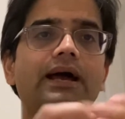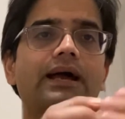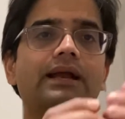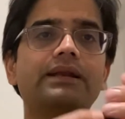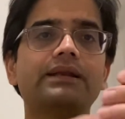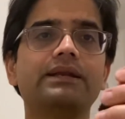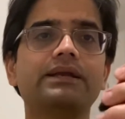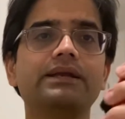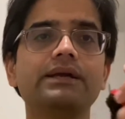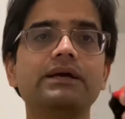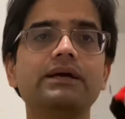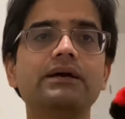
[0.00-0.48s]

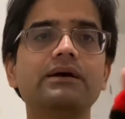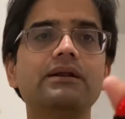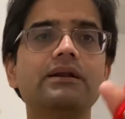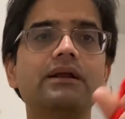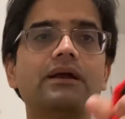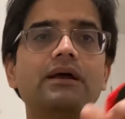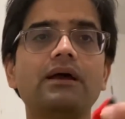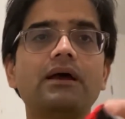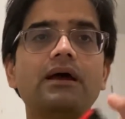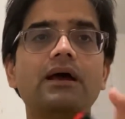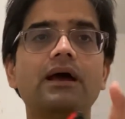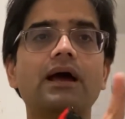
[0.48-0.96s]
here,
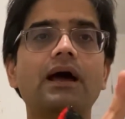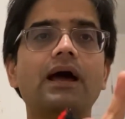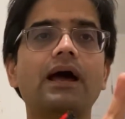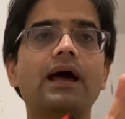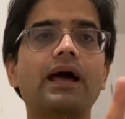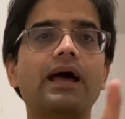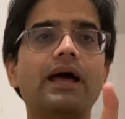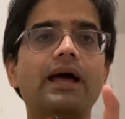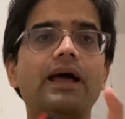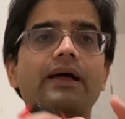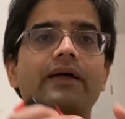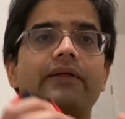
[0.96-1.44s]

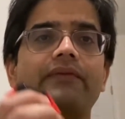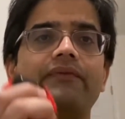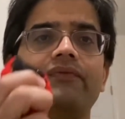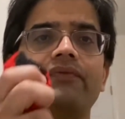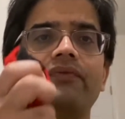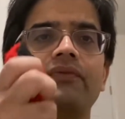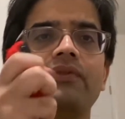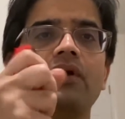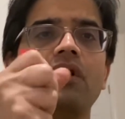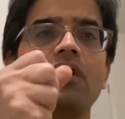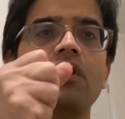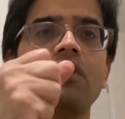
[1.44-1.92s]

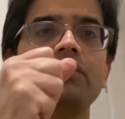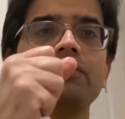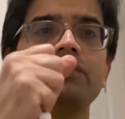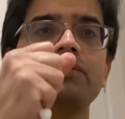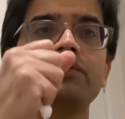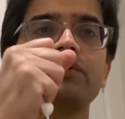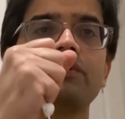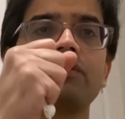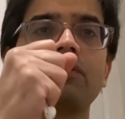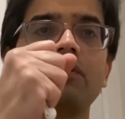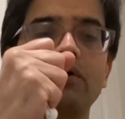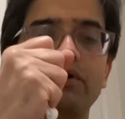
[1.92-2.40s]
and now you
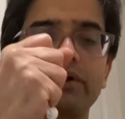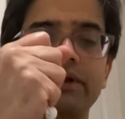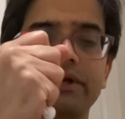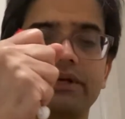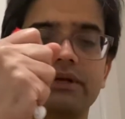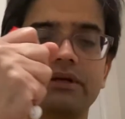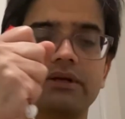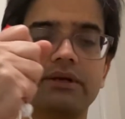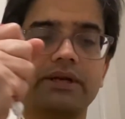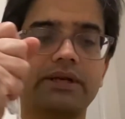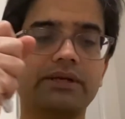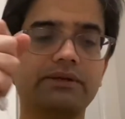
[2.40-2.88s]
record it
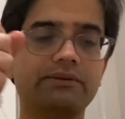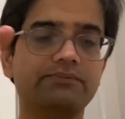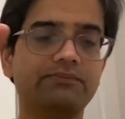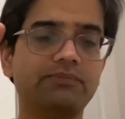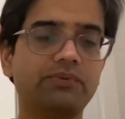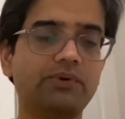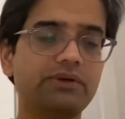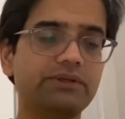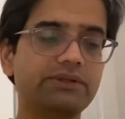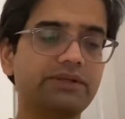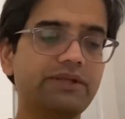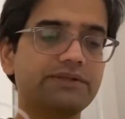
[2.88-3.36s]
and
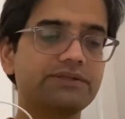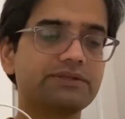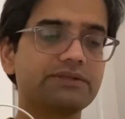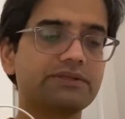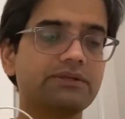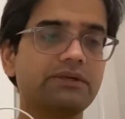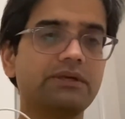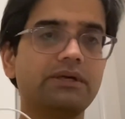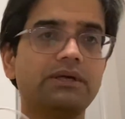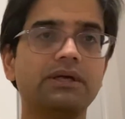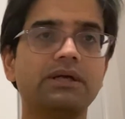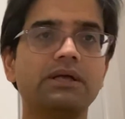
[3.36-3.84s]
put this
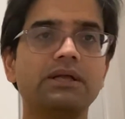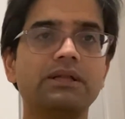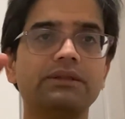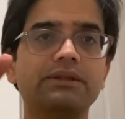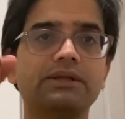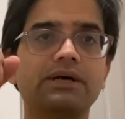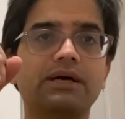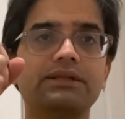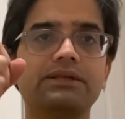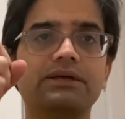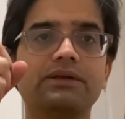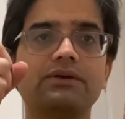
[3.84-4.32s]
the
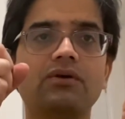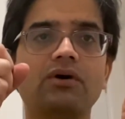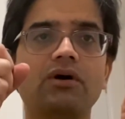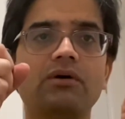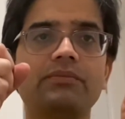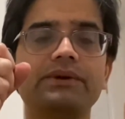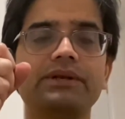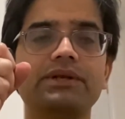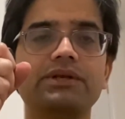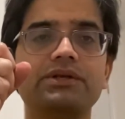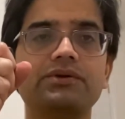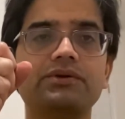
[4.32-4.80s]
other knob
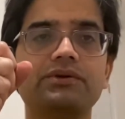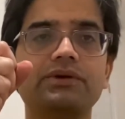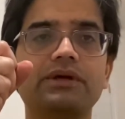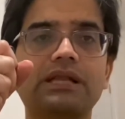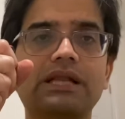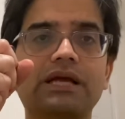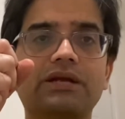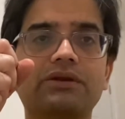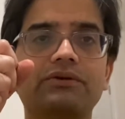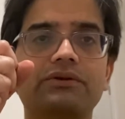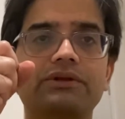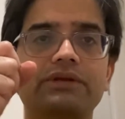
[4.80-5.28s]
into your
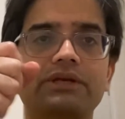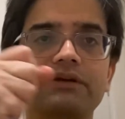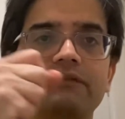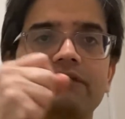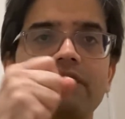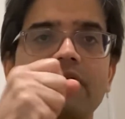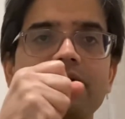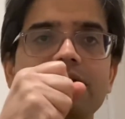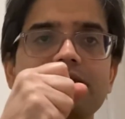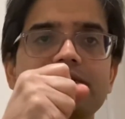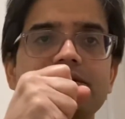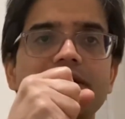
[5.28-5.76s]
electronic
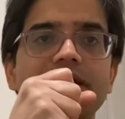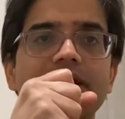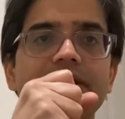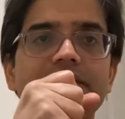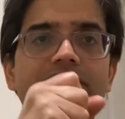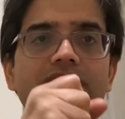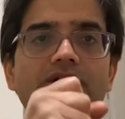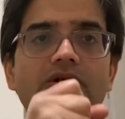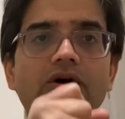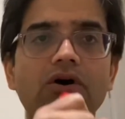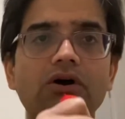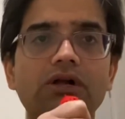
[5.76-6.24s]
device and
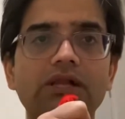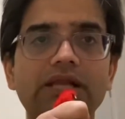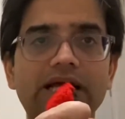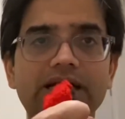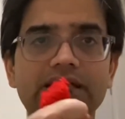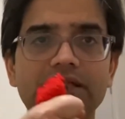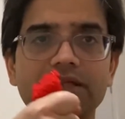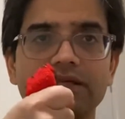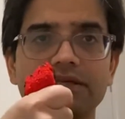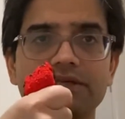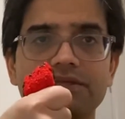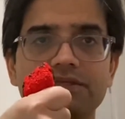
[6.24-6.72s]
talk
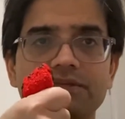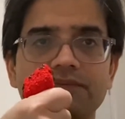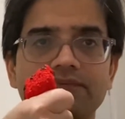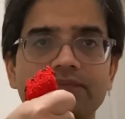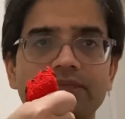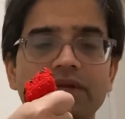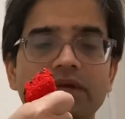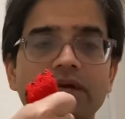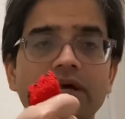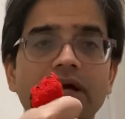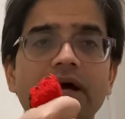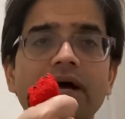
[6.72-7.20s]
like this,
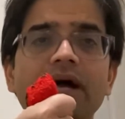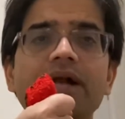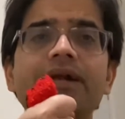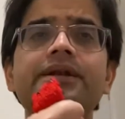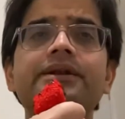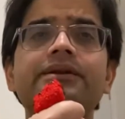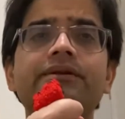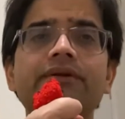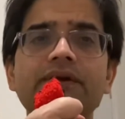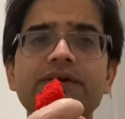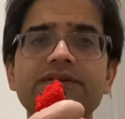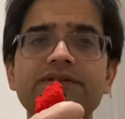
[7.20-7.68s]
and
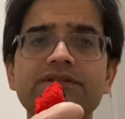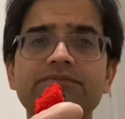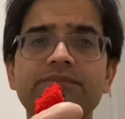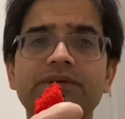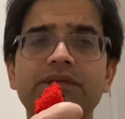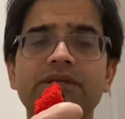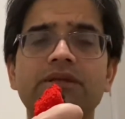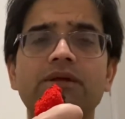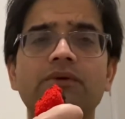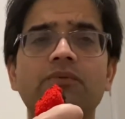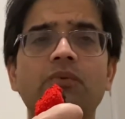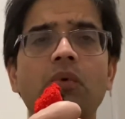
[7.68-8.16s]
trust me,
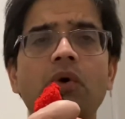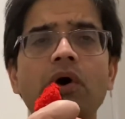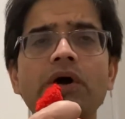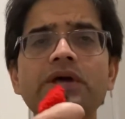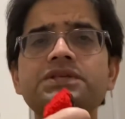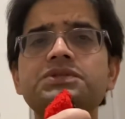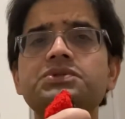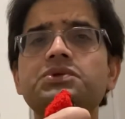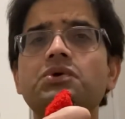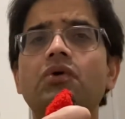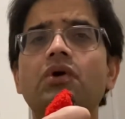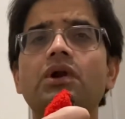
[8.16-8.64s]
the
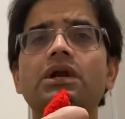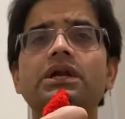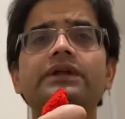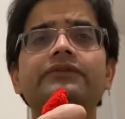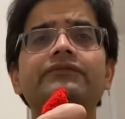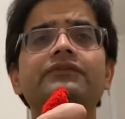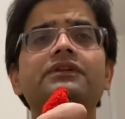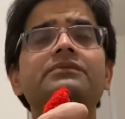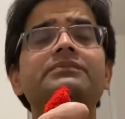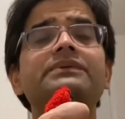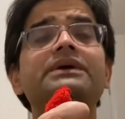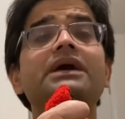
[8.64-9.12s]
voice quality
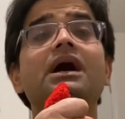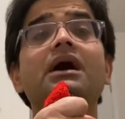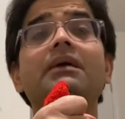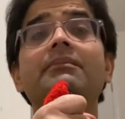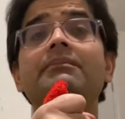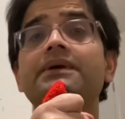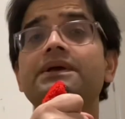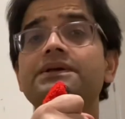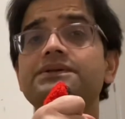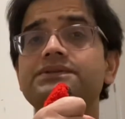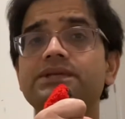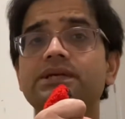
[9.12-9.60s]
will be
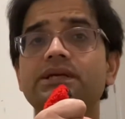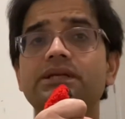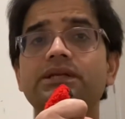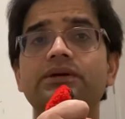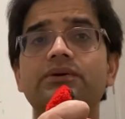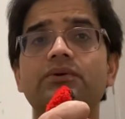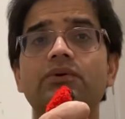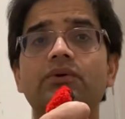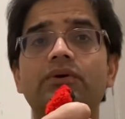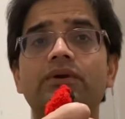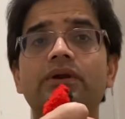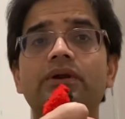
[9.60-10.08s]
amazingly
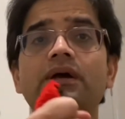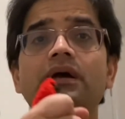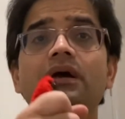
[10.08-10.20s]
good.